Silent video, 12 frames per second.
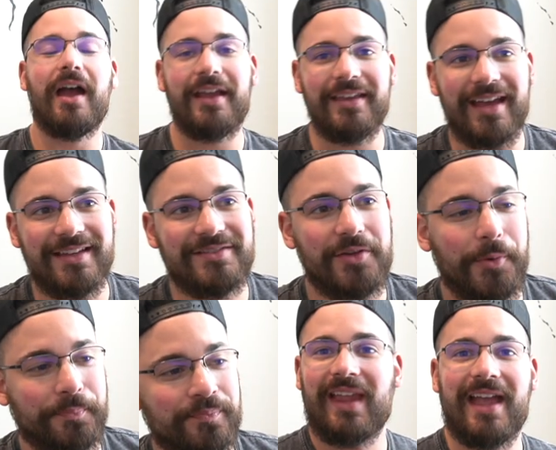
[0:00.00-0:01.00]
right, you guys.
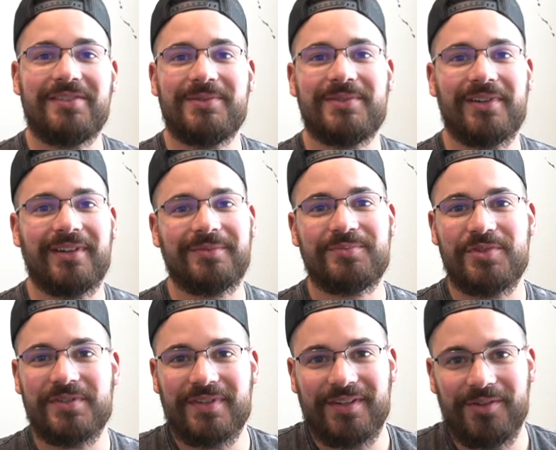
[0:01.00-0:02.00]
So as you saw,
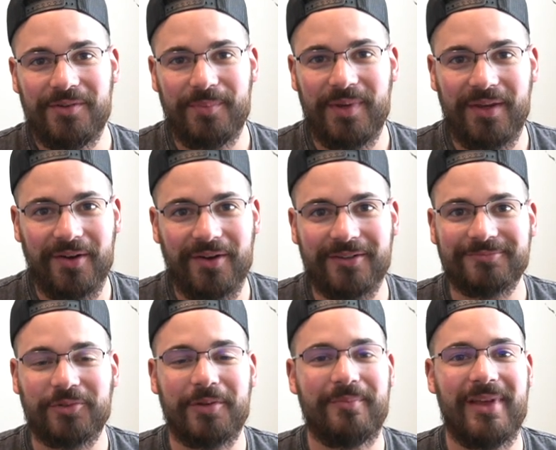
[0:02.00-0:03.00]
just got a new PR
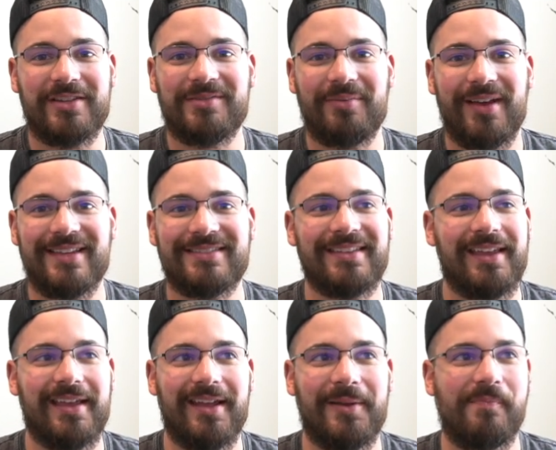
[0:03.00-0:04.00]
on bench press
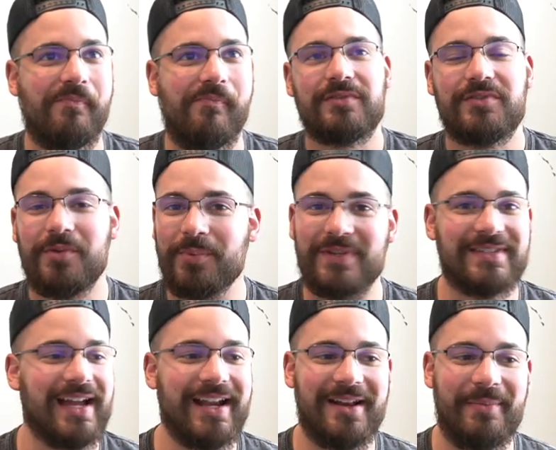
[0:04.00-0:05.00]
and super
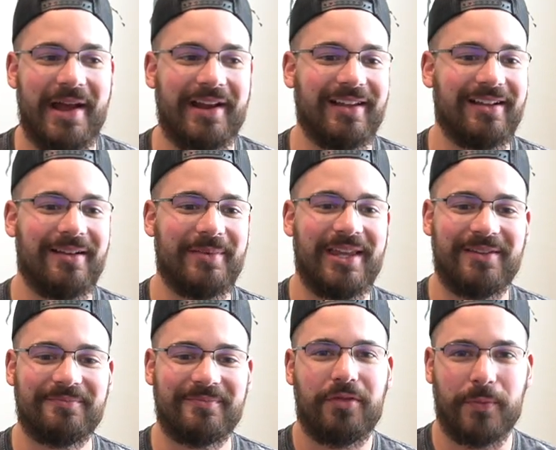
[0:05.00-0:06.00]
excited about it. I
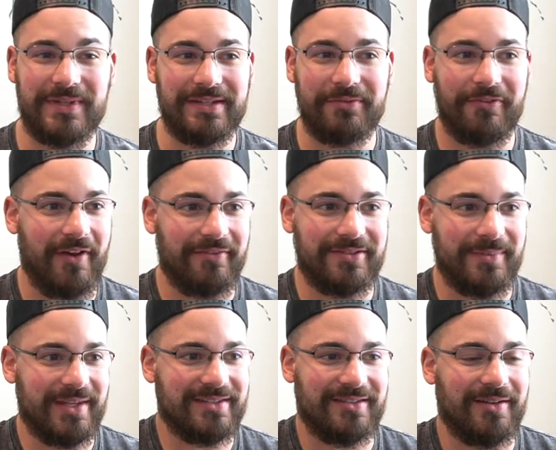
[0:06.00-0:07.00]
mean, 375 to
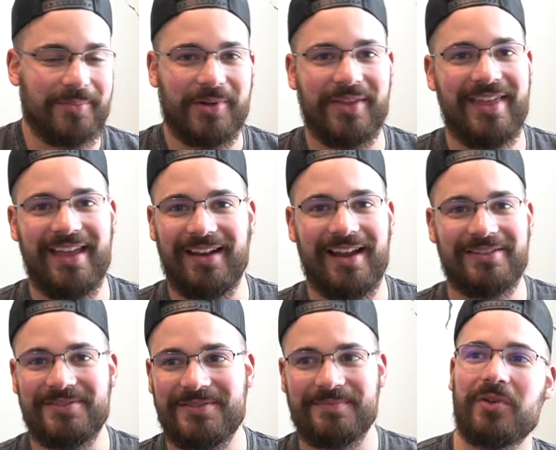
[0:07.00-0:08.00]
me is a number that I
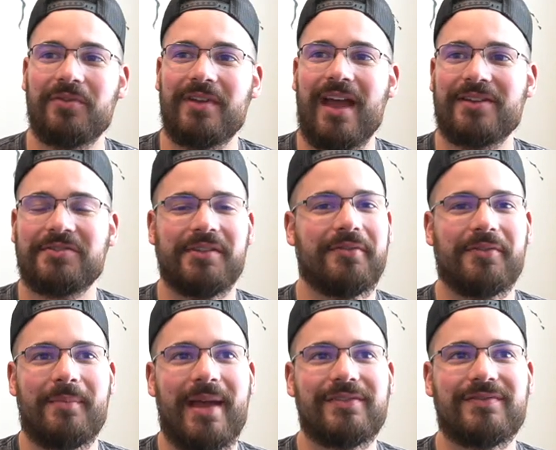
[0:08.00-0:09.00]
just couldn't actually ever
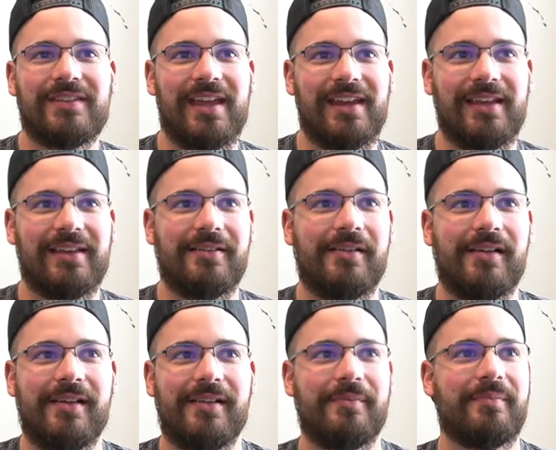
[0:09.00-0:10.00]
imagine getting,
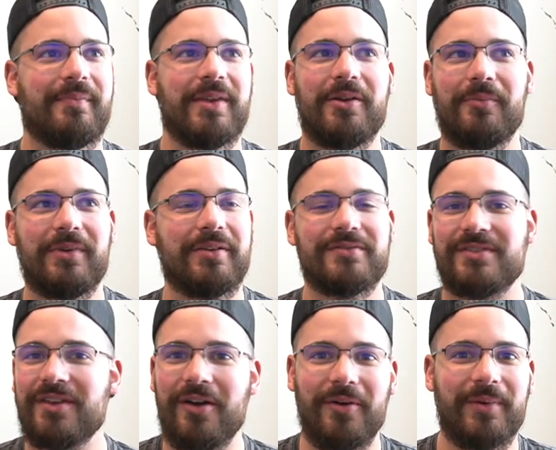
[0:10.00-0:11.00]
years
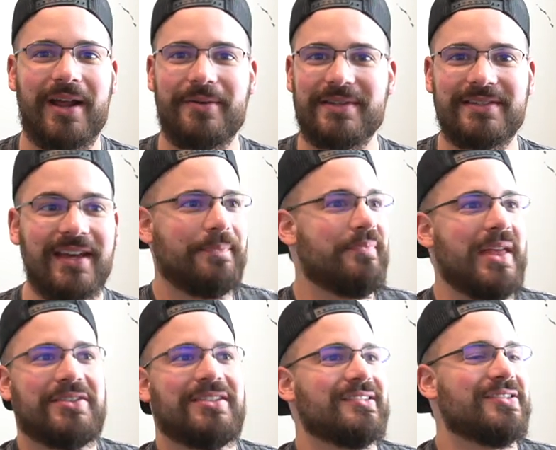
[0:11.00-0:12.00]
ago when I was
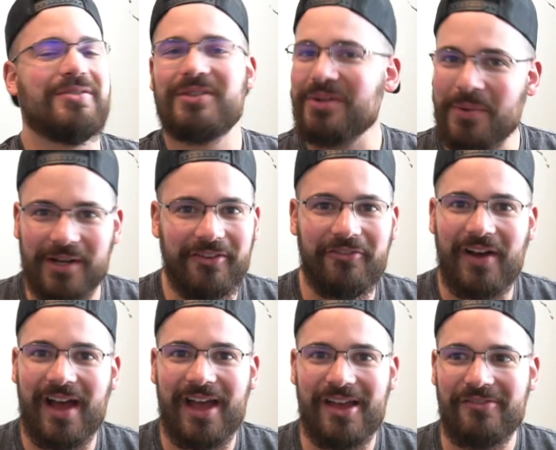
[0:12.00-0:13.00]
benching
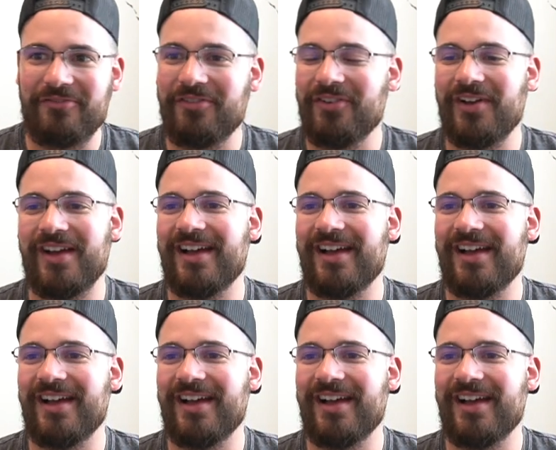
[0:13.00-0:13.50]
225,